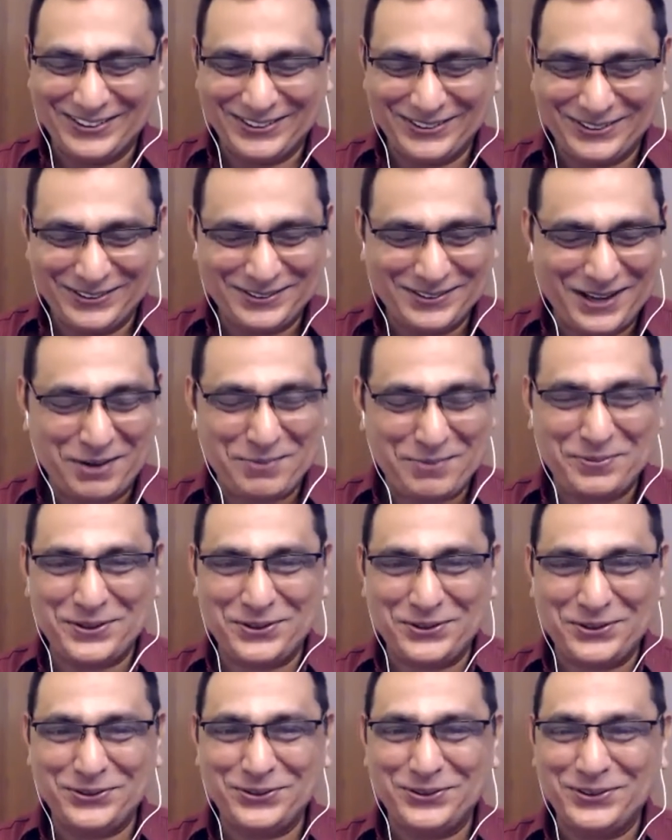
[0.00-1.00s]
So happy
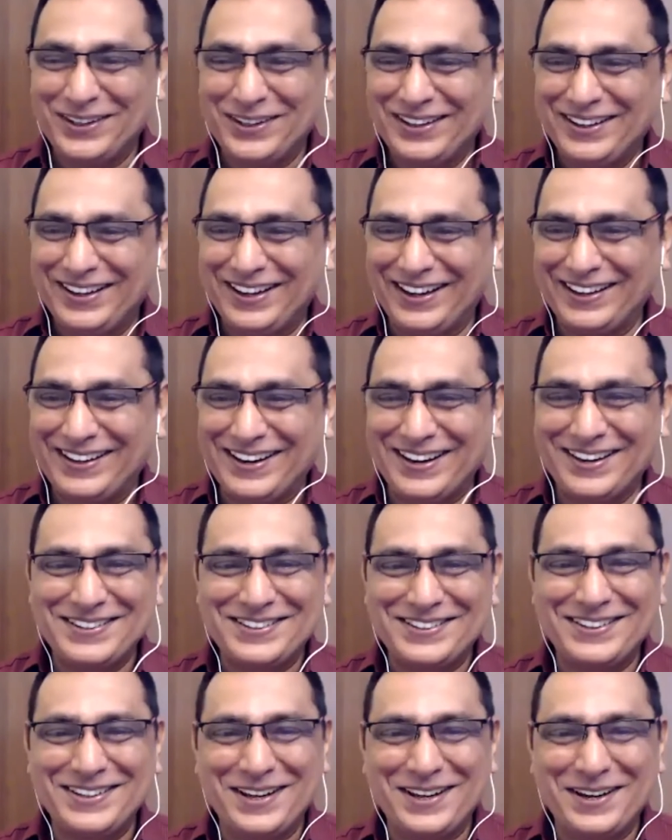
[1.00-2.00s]
to. I can't
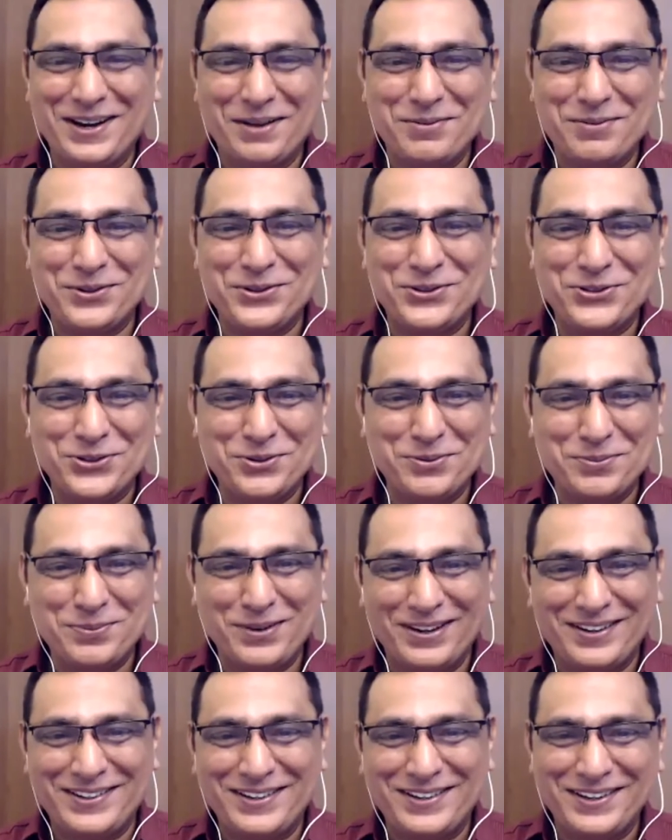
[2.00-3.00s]
see her. I'm on Zoom,
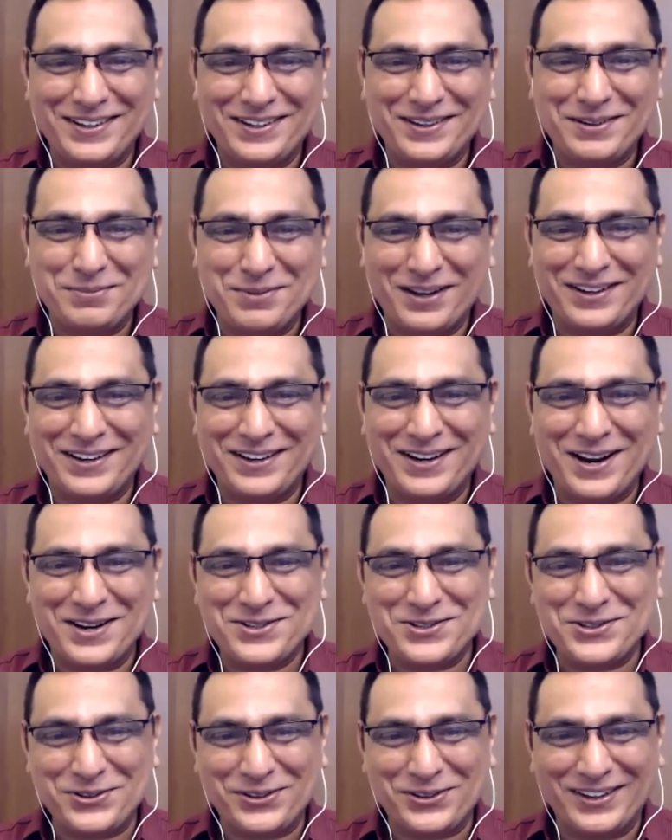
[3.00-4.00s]
but my
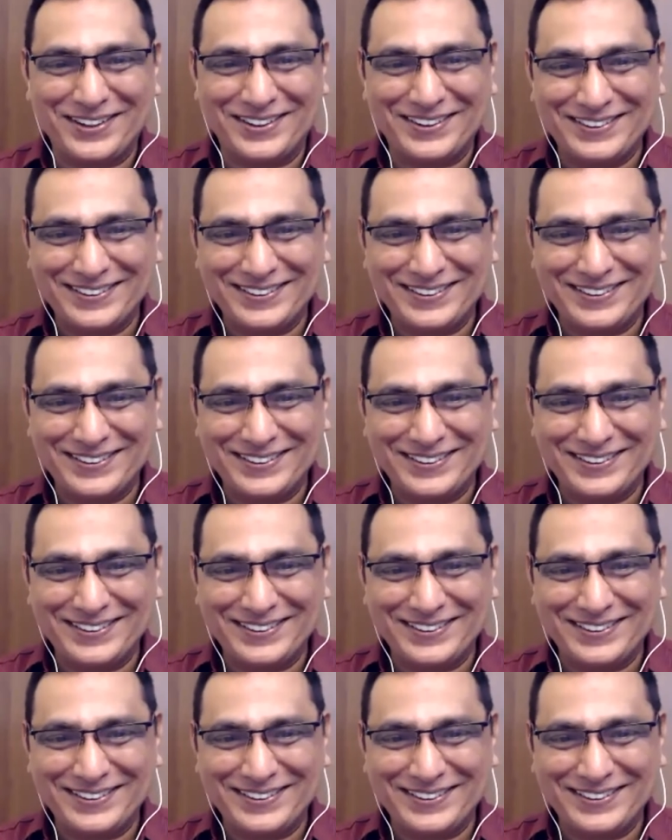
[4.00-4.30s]
regards to her.